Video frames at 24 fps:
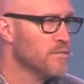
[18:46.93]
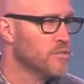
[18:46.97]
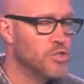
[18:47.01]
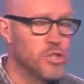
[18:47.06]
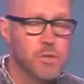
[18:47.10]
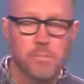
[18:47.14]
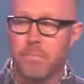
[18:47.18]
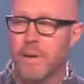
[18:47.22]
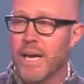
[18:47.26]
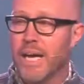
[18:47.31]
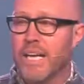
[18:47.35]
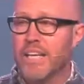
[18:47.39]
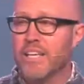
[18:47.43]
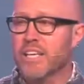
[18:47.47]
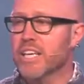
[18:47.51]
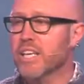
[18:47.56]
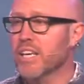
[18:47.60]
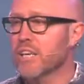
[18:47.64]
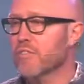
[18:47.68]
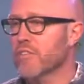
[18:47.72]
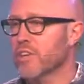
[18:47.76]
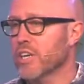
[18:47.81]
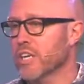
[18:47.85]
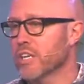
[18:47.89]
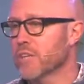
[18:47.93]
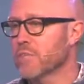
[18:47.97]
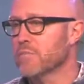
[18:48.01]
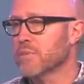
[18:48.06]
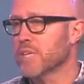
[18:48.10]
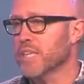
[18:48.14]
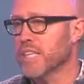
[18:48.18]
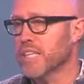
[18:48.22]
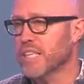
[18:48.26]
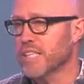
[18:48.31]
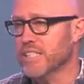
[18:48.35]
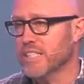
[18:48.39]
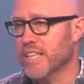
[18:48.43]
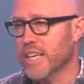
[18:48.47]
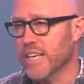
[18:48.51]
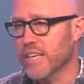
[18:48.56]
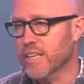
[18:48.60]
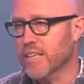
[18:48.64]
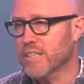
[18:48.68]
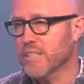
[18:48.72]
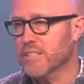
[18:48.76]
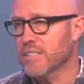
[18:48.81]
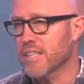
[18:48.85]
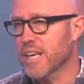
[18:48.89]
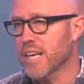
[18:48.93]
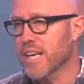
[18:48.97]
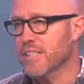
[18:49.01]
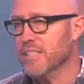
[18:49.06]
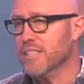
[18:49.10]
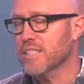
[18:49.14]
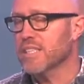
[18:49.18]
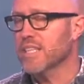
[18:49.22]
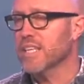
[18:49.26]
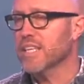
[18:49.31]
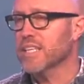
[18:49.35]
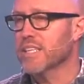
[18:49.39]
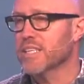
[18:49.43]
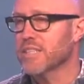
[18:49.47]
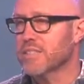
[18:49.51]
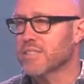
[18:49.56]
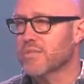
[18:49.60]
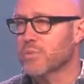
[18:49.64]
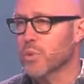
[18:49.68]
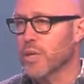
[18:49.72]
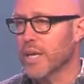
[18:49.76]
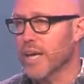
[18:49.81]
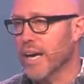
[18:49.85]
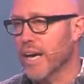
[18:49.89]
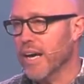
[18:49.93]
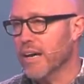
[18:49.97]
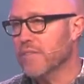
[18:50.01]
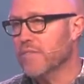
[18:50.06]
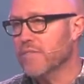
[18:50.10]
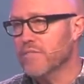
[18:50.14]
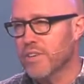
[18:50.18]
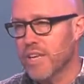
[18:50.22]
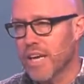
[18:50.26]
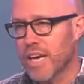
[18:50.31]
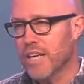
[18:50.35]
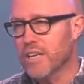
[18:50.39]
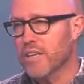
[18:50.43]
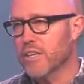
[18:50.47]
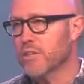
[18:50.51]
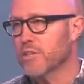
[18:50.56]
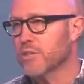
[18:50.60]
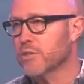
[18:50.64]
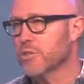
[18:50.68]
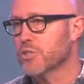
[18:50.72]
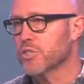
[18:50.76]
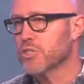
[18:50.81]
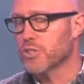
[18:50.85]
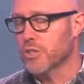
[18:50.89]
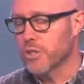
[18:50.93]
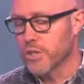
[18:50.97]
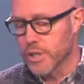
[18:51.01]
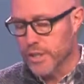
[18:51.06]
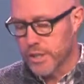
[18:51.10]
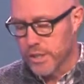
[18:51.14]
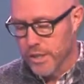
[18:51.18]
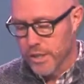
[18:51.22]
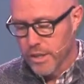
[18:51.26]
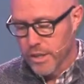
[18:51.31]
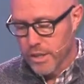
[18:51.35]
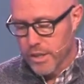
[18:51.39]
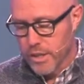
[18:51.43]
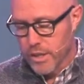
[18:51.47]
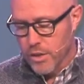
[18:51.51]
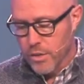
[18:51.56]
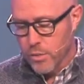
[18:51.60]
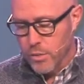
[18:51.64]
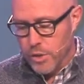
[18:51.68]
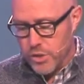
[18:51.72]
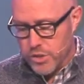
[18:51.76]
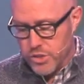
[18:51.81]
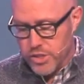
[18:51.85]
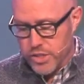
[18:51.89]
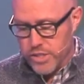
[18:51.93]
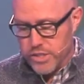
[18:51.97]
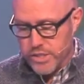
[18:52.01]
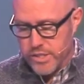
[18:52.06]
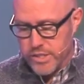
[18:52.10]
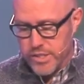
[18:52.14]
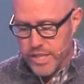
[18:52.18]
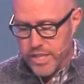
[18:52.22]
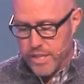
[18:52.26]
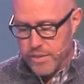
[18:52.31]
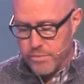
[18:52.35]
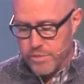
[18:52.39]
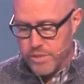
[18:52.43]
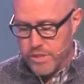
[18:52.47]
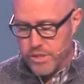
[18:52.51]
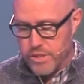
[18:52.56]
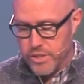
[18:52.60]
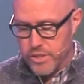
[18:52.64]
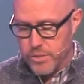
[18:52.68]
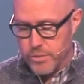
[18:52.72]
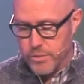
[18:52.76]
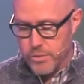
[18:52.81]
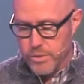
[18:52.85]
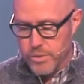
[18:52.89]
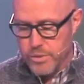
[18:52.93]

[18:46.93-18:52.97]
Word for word: demanding of him that he take us as he is, we have not understood what Jesus came to do.